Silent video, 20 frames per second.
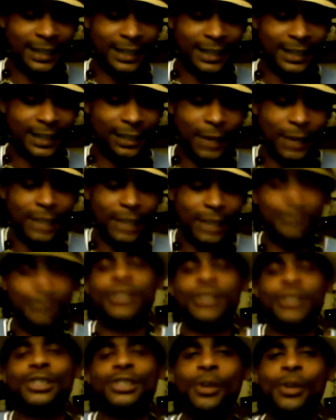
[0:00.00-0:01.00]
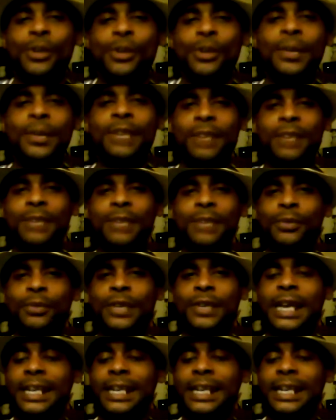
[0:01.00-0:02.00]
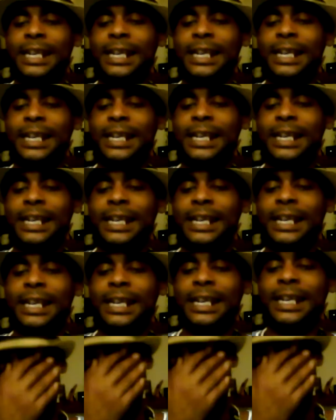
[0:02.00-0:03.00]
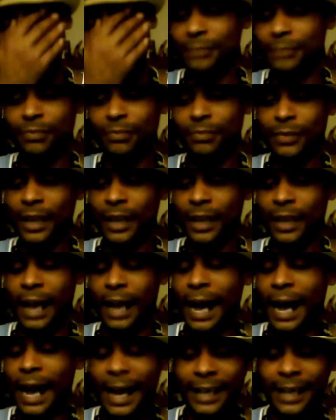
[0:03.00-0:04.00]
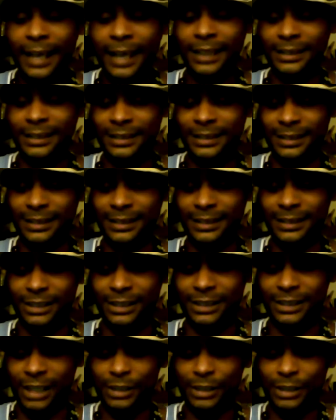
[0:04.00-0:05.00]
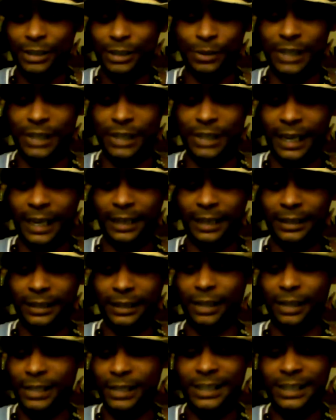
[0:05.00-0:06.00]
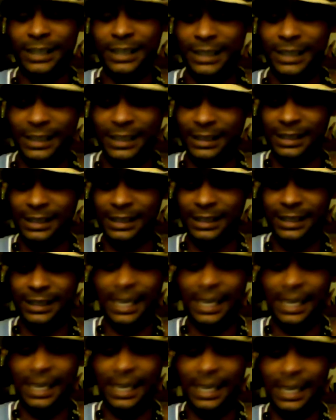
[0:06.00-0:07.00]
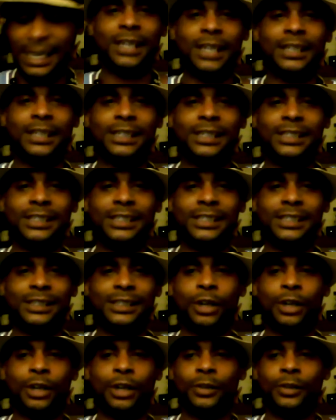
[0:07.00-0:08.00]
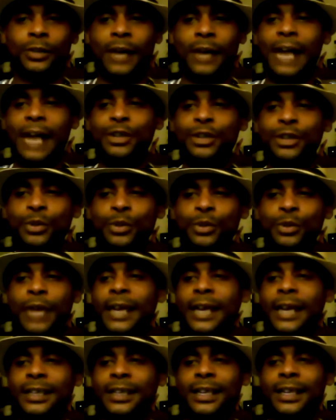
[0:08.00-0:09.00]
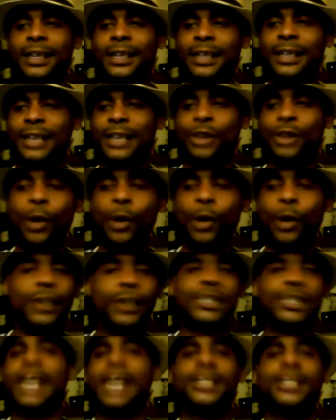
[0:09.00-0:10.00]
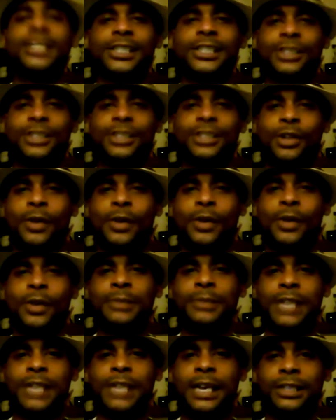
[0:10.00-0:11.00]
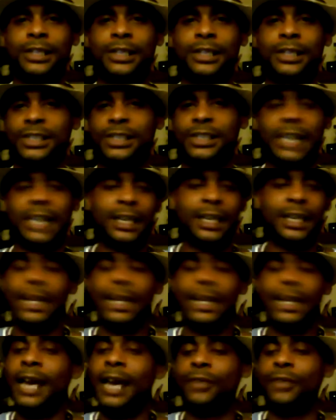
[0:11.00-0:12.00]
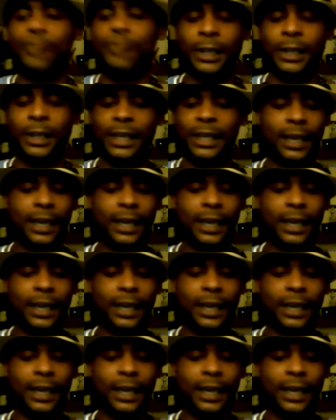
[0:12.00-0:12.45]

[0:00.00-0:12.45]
to speak to so many people in that industry. So I just was like, no, this can't be. This is, I knew that there's always changes. You know what I'm saying? Just like in life. But